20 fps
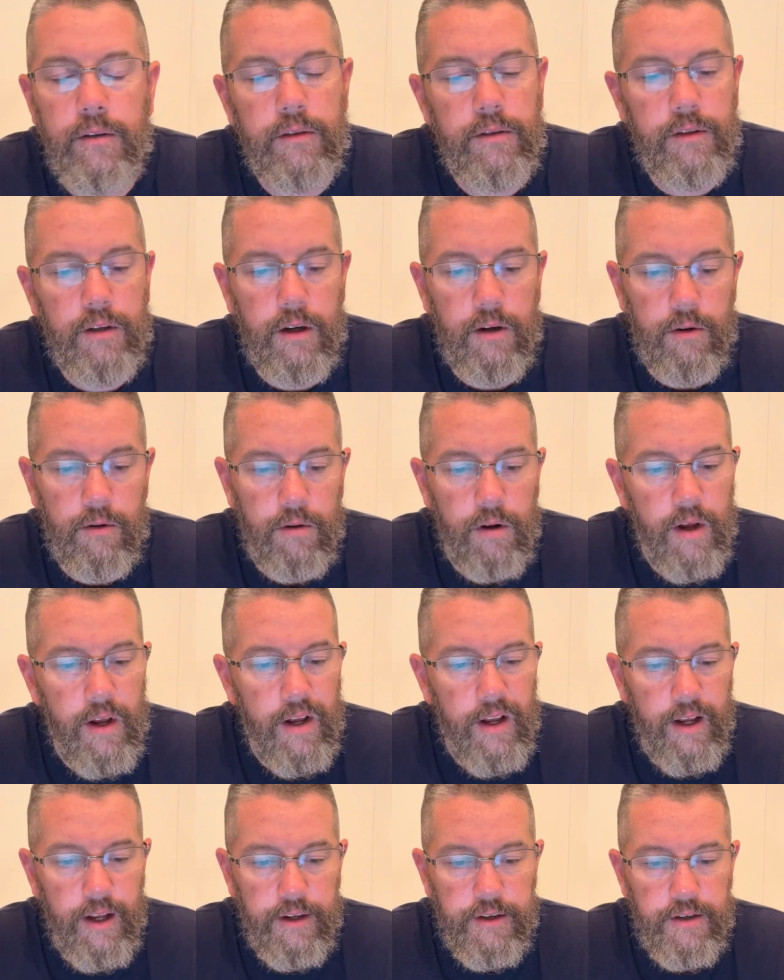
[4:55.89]
So
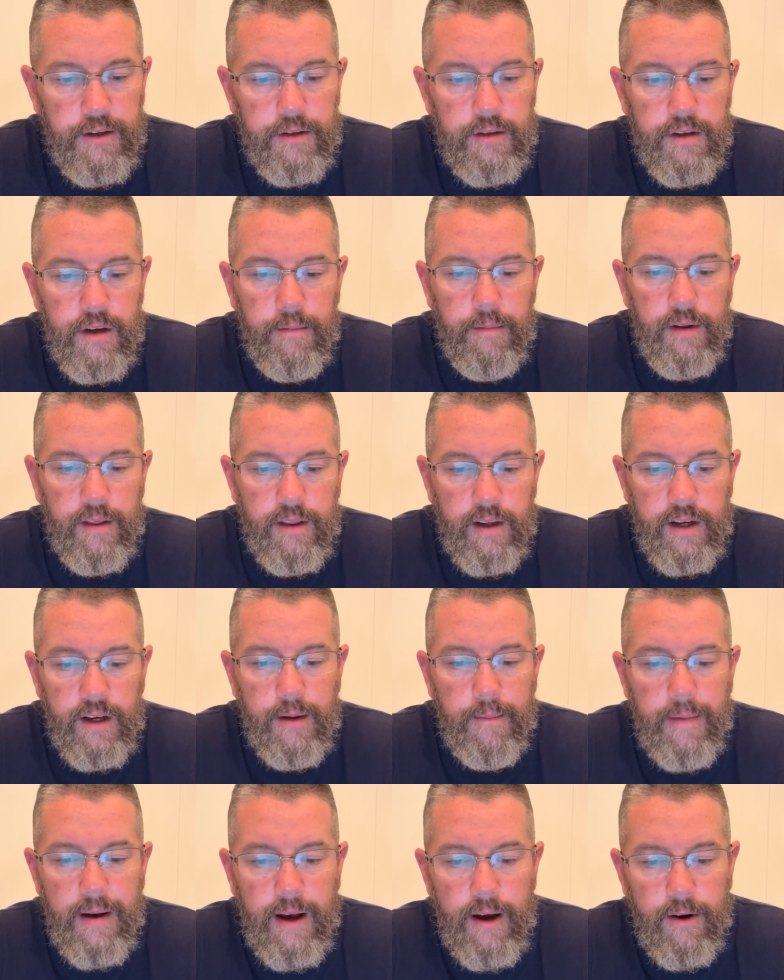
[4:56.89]
it's just something to think
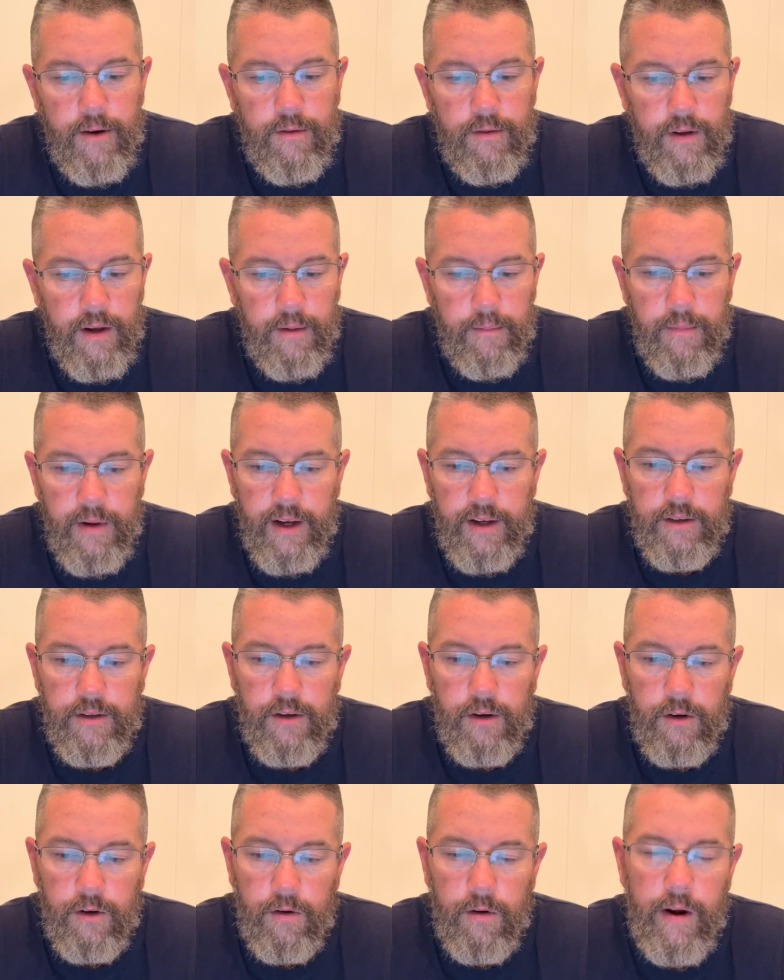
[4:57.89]
about. It makes
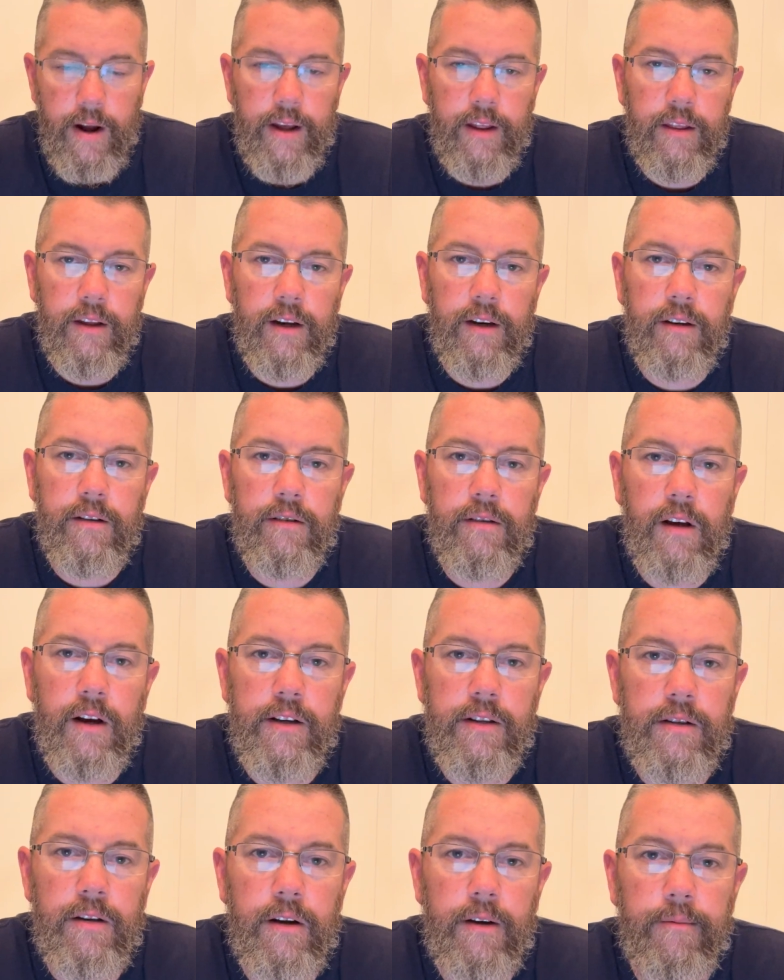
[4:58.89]
a great thing to
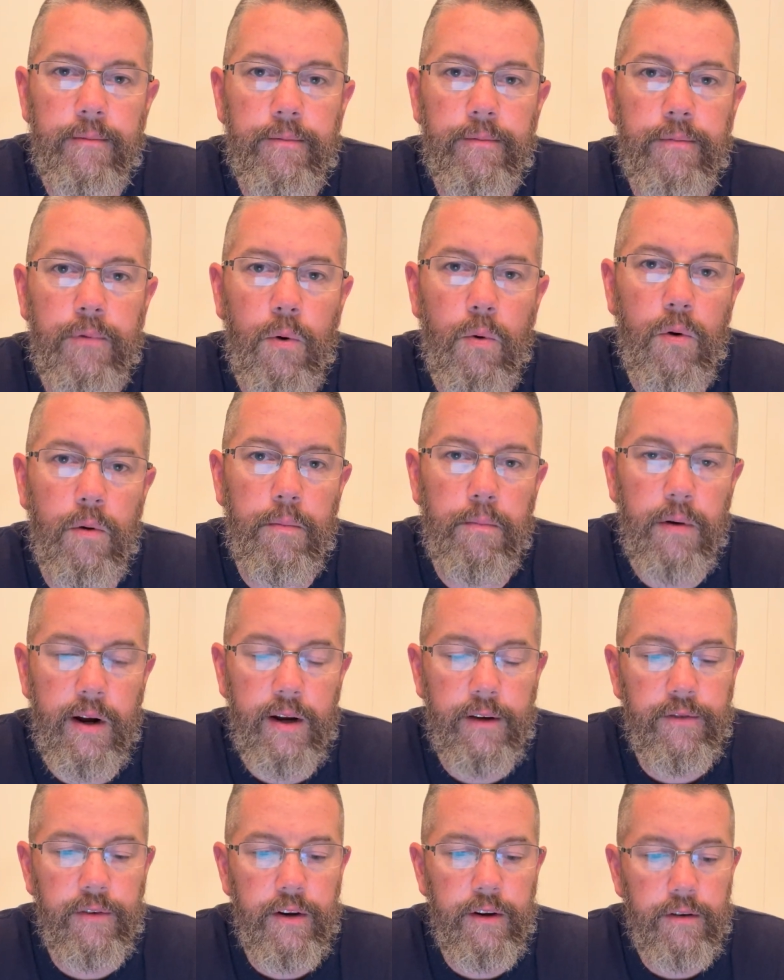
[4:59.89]
slice up for
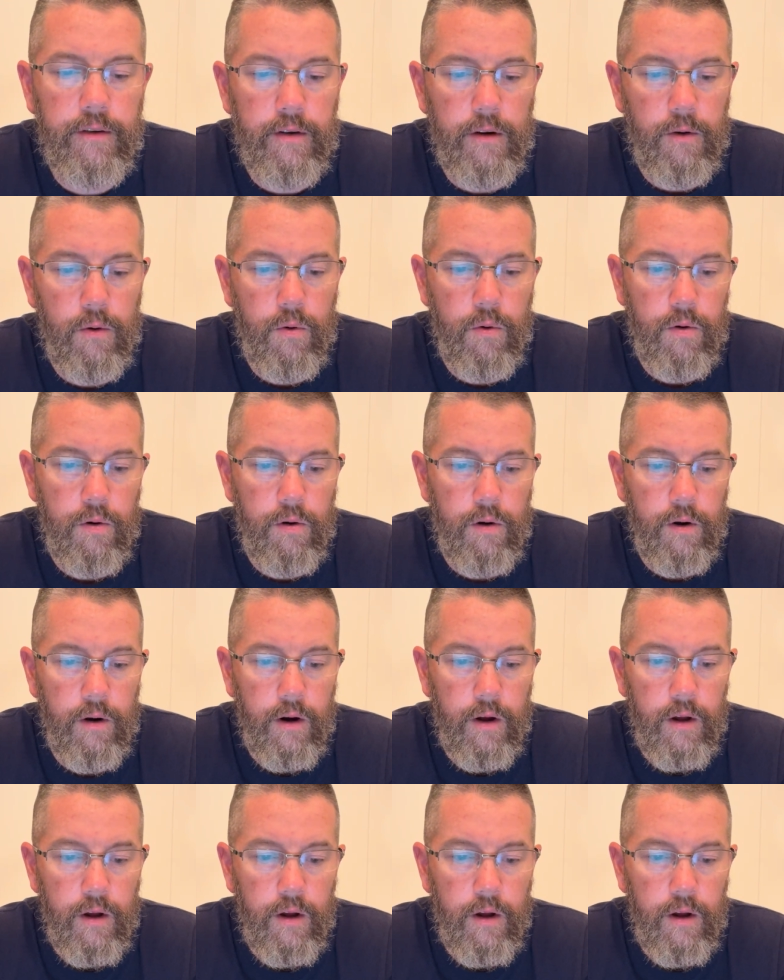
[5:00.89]
breakfast, or